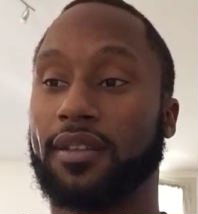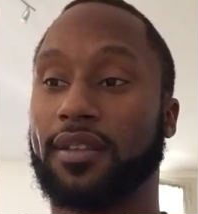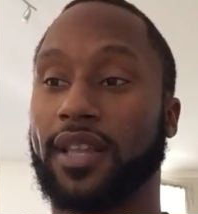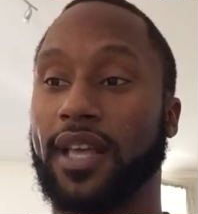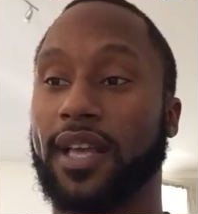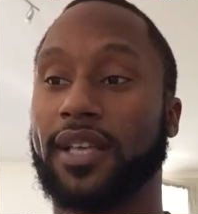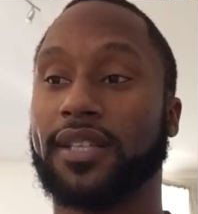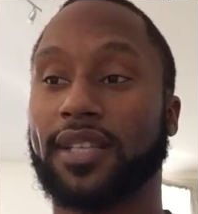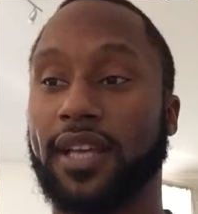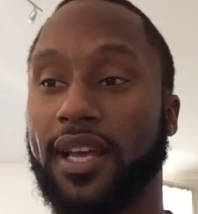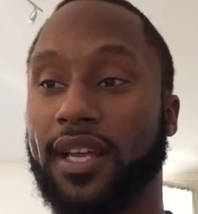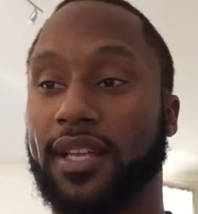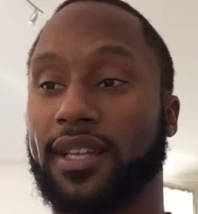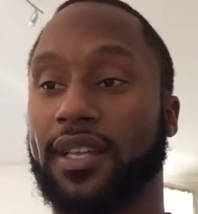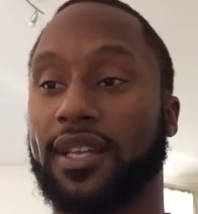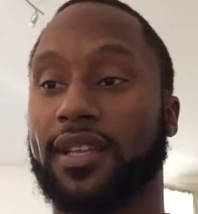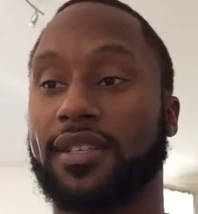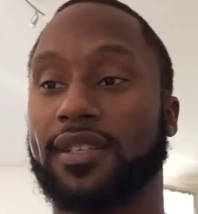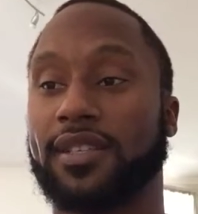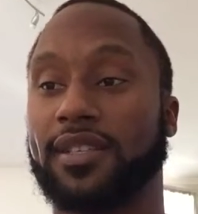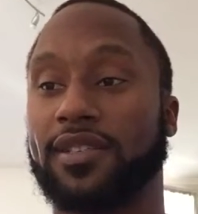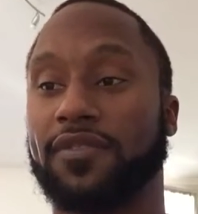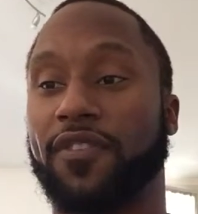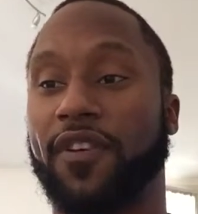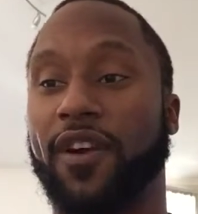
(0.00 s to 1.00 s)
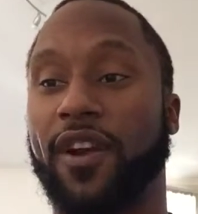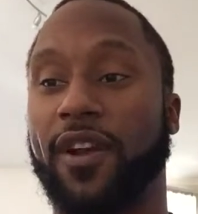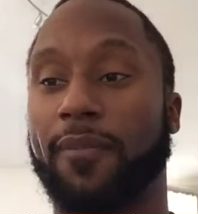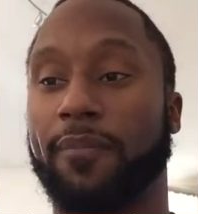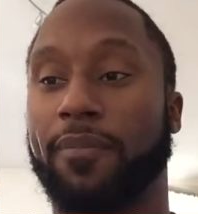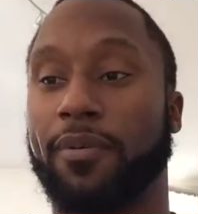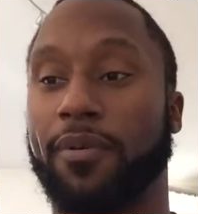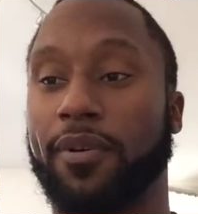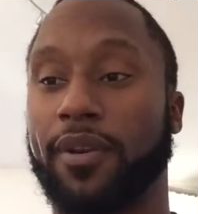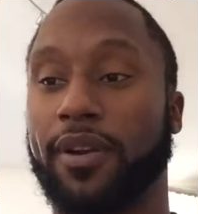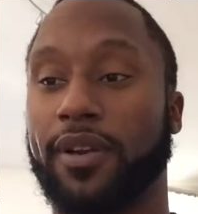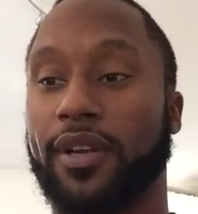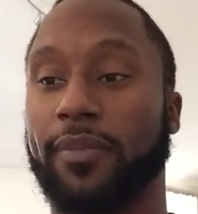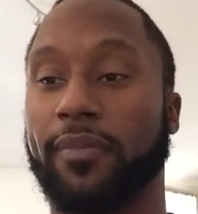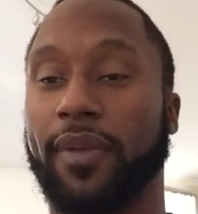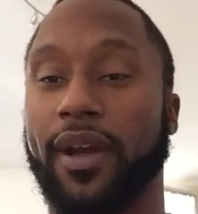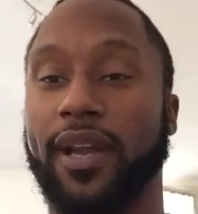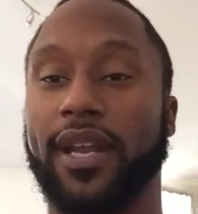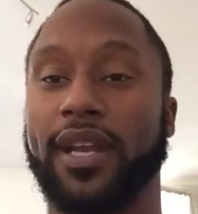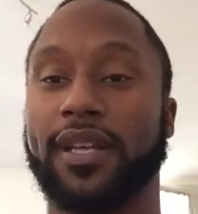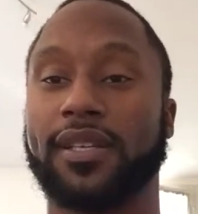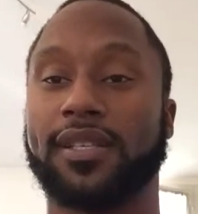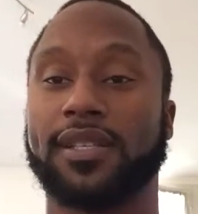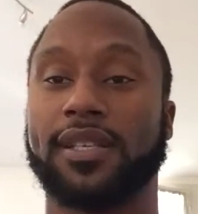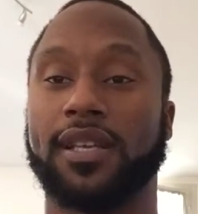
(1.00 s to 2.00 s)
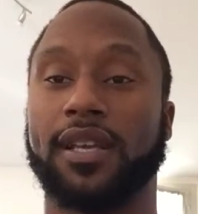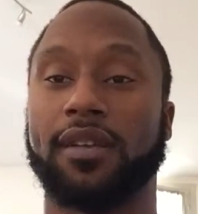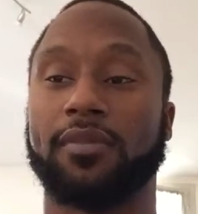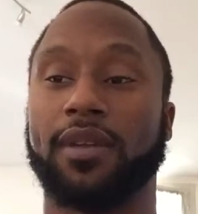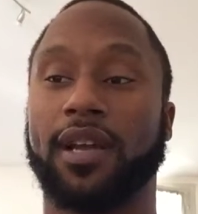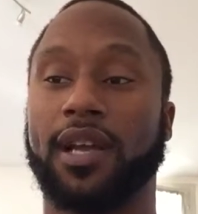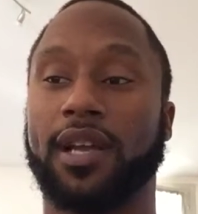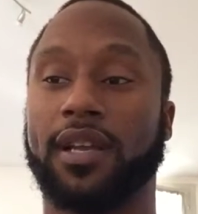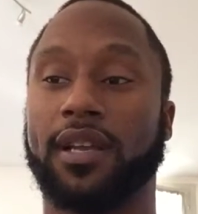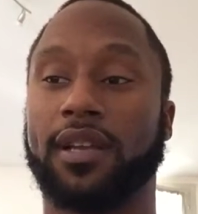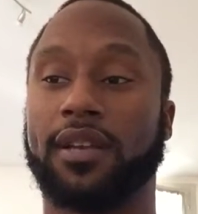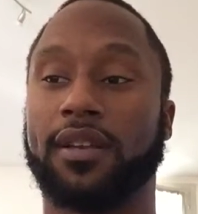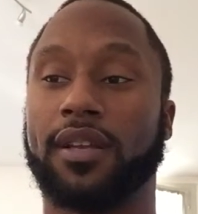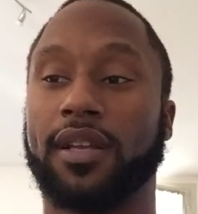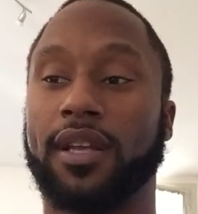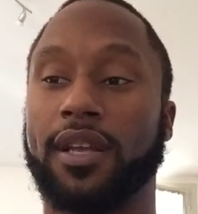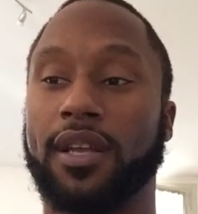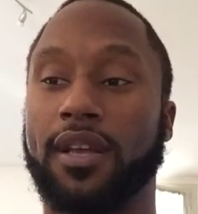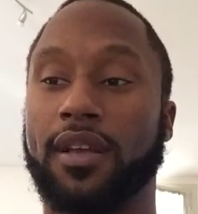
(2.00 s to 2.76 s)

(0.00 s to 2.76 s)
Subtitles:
Things like this is very important. It might not seem like it